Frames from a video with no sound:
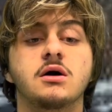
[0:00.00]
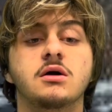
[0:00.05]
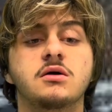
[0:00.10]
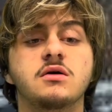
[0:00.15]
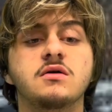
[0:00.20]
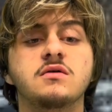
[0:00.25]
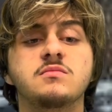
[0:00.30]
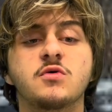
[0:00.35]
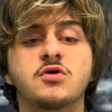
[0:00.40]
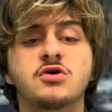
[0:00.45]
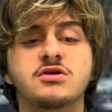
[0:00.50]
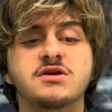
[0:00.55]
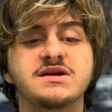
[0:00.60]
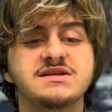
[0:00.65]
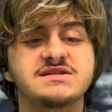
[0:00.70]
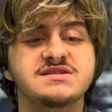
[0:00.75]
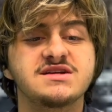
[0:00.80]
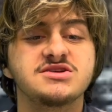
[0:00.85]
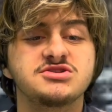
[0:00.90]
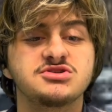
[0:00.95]
Good morning,
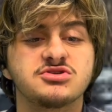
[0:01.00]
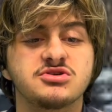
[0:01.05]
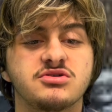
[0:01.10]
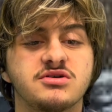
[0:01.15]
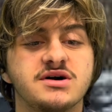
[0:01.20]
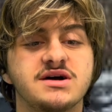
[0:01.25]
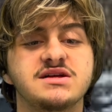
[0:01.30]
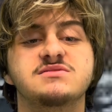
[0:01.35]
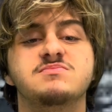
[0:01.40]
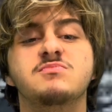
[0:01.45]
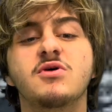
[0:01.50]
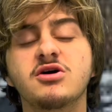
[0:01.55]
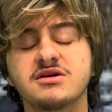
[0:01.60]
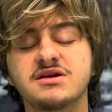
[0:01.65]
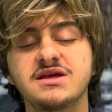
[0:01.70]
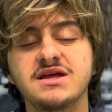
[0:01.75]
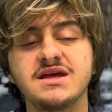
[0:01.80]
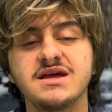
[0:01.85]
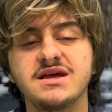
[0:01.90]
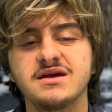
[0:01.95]
Central. It's
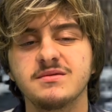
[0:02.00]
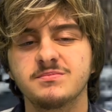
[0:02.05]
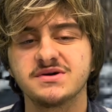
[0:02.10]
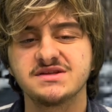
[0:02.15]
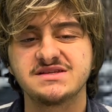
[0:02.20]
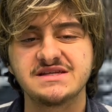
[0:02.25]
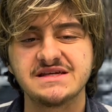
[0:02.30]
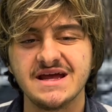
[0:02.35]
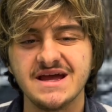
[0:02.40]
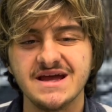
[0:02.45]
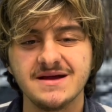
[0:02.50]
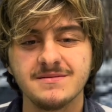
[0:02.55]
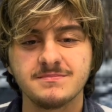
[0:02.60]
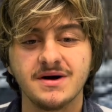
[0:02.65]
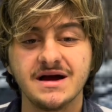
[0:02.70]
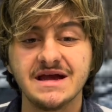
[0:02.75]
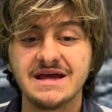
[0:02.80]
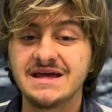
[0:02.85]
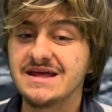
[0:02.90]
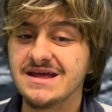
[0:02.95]
Mark E, but today
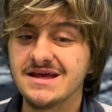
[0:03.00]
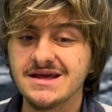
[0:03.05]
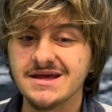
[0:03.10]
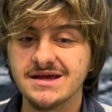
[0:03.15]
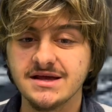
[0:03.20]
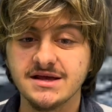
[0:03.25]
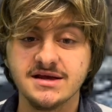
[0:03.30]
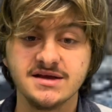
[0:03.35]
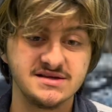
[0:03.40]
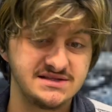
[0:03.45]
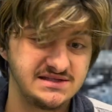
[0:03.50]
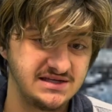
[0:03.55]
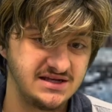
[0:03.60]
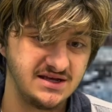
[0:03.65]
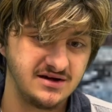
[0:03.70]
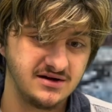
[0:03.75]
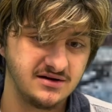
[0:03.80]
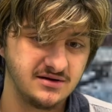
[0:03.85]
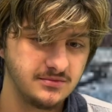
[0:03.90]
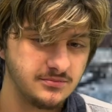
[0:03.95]
my E isn't
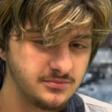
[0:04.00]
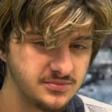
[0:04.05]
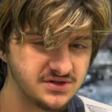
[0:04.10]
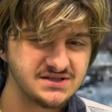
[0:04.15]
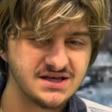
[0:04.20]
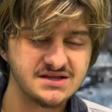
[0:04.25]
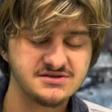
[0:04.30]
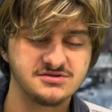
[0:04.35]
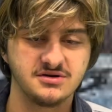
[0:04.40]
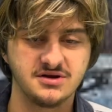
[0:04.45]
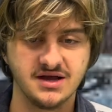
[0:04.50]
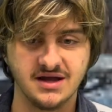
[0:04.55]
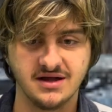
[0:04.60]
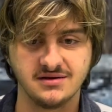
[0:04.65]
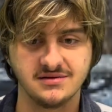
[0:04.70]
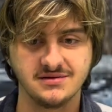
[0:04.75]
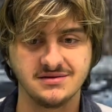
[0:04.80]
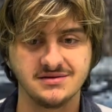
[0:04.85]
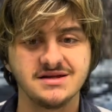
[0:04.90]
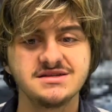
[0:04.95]
here, but that's okay.
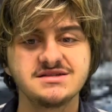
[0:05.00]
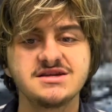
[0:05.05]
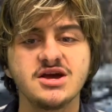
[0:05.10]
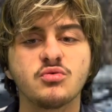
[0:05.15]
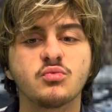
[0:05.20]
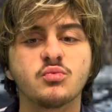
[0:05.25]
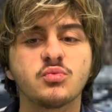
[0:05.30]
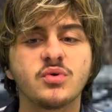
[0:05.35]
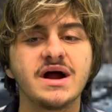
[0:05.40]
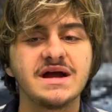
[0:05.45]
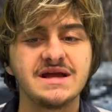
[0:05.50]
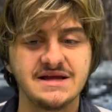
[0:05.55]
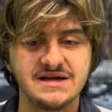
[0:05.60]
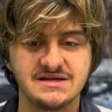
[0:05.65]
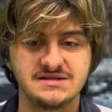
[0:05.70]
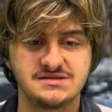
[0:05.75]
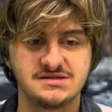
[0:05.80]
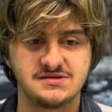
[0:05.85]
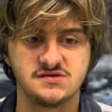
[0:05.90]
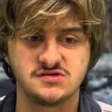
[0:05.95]
Let's get right
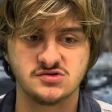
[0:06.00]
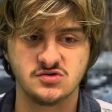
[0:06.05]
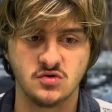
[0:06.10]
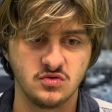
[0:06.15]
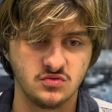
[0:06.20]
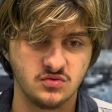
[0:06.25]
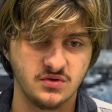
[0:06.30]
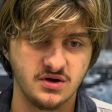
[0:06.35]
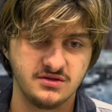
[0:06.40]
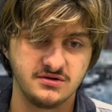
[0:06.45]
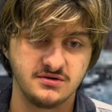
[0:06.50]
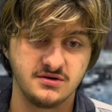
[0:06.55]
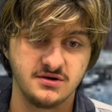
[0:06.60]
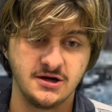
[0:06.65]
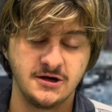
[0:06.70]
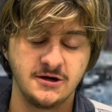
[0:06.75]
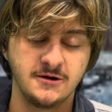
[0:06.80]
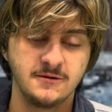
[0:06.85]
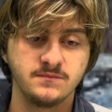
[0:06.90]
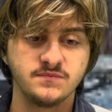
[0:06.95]
into this cold weather.
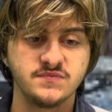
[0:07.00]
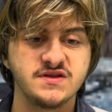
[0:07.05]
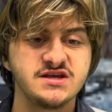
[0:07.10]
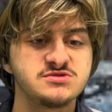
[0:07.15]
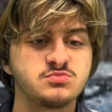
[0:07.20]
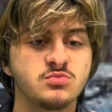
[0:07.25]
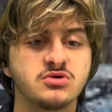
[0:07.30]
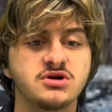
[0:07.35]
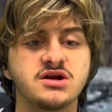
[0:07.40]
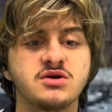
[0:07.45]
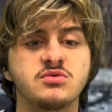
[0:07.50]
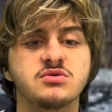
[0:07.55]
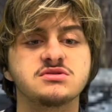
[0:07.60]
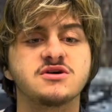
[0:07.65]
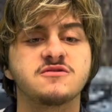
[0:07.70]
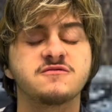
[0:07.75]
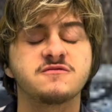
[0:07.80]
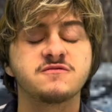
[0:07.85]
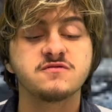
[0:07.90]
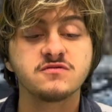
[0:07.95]
This morning was
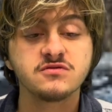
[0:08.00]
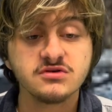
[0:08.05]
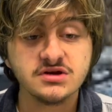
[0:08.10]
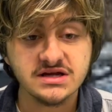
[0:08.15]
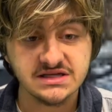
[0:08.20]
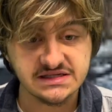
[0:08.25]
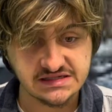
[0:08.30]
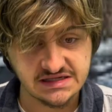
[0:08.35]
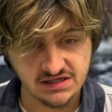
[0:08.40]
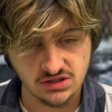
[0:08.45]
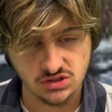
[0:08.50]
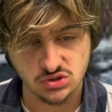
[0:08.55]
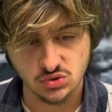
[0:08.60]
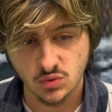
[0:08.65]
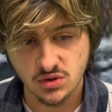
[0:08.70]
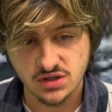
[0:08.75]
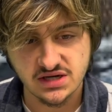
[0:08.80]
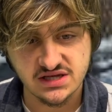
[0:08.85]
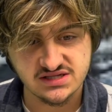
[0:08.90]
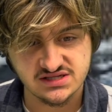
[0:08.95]
a freezing
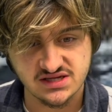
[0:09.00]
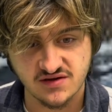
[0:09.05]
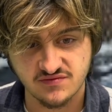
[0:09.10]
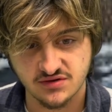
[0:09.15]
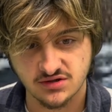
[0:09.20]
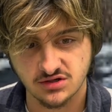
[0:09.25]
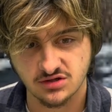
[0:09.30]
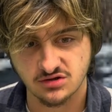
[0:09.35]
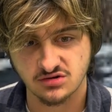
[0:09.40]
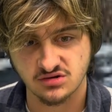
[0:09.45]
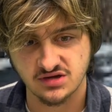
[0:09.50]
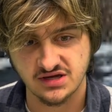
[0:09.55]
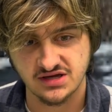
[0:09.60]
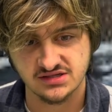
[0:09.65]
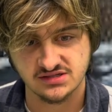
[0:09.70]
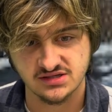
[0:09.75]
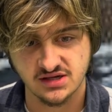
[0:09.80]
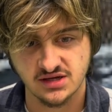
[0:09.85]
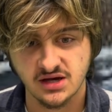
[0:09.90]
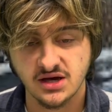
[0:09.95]
27
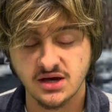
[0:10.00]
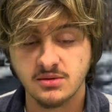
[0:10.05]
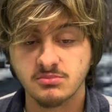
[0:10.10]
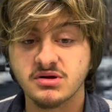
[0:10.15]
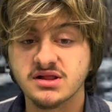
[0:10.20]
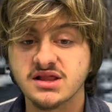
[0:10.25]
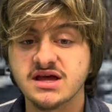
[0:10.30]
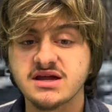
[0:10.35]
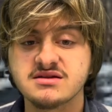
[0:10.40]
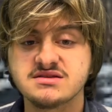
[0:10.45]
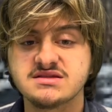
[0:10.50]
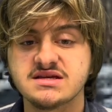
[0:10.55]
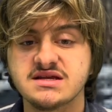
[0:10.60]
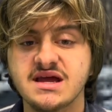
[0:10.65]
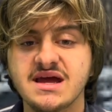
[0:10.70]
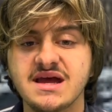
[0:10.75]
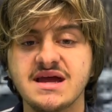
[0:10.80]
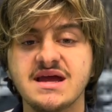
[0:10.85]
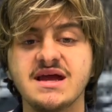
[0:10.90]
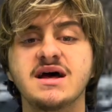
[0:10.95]
degrees, but later
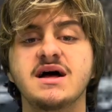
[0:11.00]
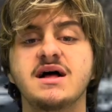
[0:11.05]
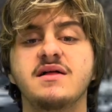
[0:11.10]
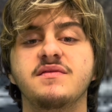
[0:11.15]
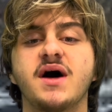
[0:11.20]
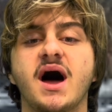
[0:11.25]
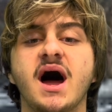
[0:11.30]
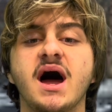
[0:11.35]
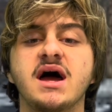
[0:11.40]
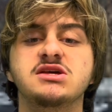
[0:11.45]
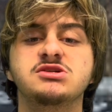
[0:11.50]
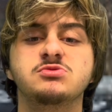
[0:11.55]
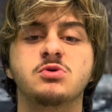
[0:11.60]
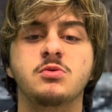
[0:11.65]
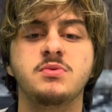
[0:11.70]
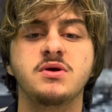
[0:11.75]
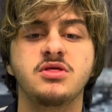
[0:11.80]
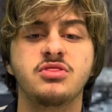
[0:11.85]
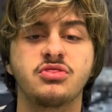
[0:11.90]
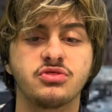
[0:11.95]
today, the highest will
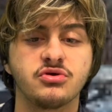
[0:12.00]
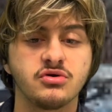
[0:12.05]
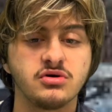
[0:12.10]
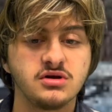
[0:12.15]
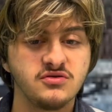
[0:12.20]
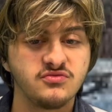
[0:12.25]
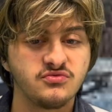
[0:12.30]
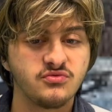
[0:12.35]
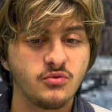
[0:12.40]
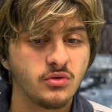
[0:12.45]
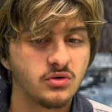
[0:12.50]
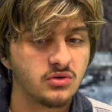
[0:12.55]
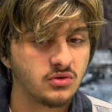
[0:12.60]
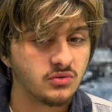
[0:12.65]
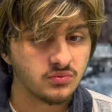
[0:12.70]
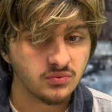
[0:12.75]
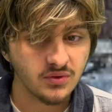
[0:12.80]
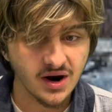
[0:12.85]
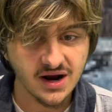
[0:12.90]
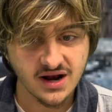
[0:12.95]
be 34
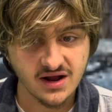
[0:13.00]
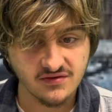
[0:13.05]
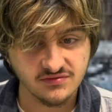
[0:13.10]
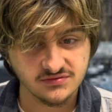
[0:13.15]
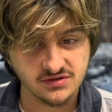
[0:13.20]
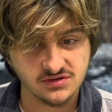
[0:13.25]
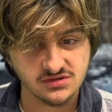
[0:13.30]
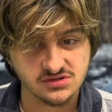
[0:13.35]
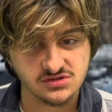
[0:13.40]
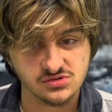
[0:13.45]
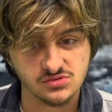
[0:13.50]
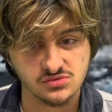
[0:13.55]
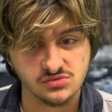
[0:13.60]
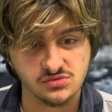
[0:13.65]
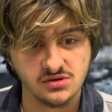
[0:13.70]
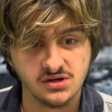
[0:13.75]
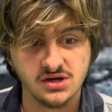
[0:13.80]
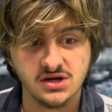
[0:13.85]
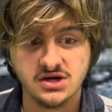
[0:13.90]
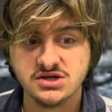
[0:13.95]
right after
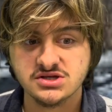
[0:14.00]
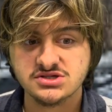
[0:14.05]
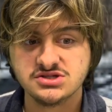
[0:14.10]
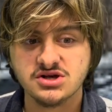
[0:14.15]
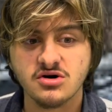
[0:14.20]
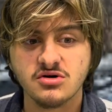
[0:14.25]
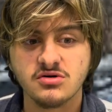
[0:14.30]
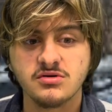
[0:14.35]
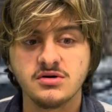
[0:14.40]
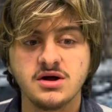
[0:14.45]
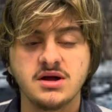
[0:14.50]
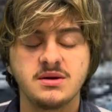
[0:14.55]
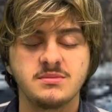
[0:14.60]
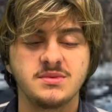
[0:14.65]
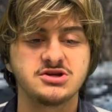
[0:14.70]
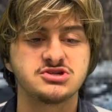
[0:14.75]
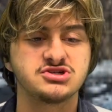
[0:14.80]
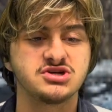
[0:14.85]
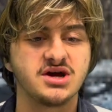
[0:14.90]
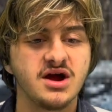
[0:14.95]
school. So
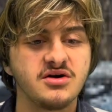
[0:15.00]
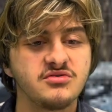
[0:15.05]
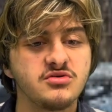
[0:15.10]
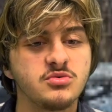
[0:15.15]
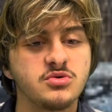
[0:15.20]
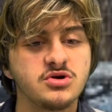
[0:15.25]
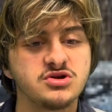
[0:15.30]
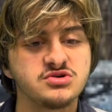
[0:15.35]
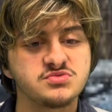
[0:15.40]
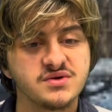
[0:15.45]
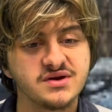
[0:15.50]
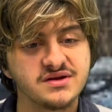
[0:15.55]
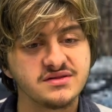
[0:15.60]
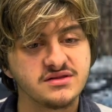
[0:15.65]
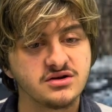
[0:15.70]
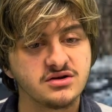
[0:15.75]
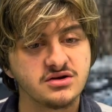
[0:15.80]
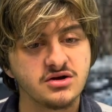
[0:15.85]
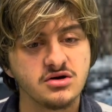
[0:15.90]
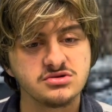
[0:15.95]
make sure everyone is wearing
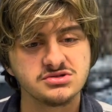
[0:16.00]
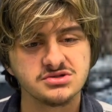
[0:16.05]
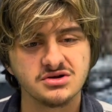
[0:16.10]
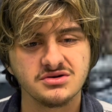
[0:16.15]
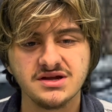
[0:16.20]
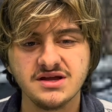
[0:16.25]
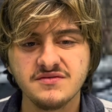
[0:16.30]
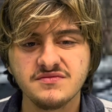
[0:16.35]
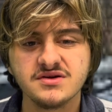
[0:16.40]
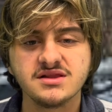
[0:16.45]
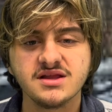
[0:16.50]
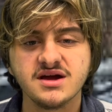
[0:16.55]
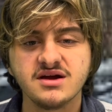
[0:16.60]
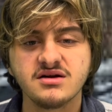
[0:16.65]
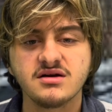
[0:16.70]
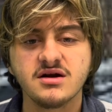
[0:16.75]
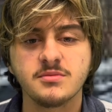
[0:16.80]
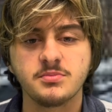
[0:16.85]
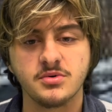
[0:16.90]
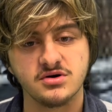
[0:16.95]
their coats or even
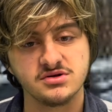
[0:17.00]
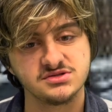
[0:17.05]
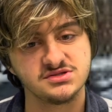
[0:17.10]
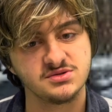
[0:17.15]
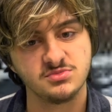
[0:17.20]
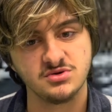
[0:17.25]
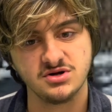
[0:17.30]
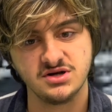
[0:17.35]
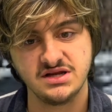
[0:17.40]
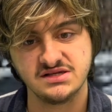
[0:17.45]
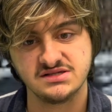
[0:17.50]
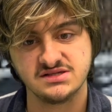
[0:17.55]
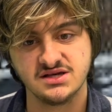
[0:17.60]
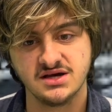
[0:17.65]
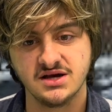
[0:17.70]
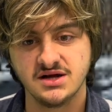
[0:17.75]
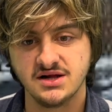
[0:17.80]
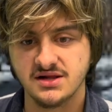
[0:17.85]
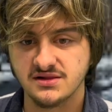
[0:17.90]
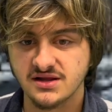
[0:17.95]
layer up on some hoodies.
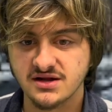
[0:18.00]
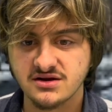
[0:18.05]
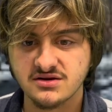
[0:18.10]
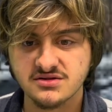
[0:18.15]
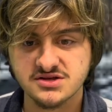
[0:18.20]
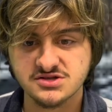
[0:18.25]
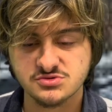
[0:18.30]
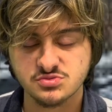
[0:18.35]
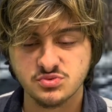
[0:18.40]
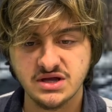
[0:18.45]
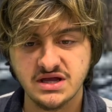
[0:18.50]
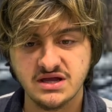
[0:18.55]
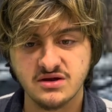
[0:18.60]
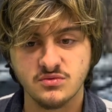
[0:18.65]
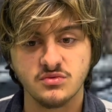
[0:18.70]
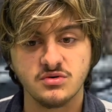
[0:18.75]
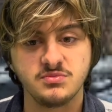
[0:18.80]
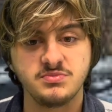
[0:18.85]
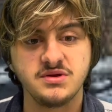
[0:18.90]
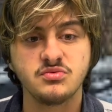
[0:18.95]
Later this week
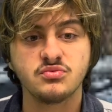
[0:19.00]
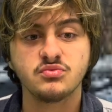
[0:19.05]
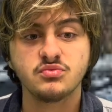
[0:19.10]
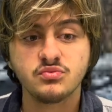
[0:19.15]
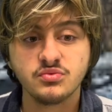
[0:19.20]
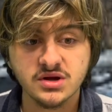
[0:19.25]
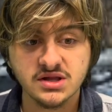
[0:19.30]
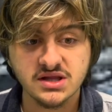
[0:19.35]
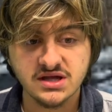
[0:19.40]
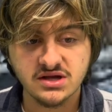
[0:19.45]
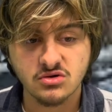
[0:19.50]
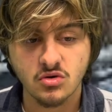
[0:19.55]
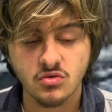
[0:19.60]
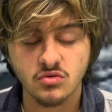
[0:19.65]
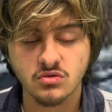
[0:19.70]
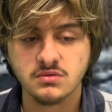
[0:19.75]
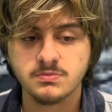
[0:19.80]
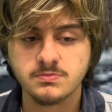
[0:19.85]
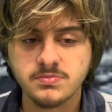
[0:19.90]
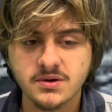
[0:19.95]
will be really
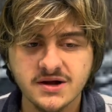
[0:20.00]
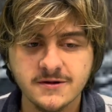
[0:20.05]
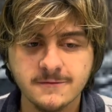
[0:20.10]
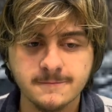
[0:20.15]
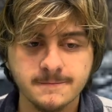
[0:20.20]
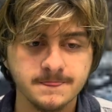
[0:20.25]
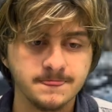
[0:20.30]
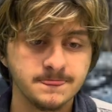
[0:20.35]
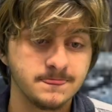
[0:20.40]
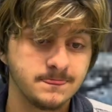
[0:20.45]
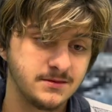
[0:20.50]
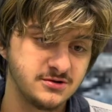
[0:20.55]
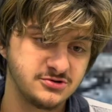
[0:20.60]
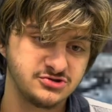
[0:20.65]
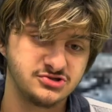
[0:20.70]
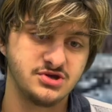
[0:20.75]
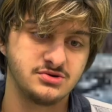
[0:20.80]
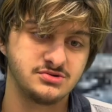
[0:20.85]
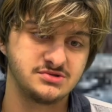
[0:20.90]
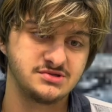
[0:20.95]
cold, but
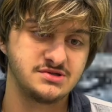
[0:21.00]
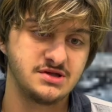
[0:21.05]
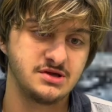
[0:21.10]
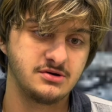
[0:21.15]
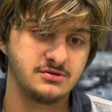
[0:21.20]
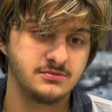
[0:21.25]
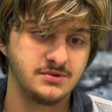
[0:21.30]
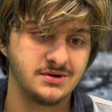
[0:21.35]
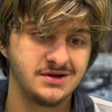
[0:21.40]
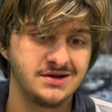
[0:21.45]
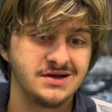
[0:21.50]
there's no snow.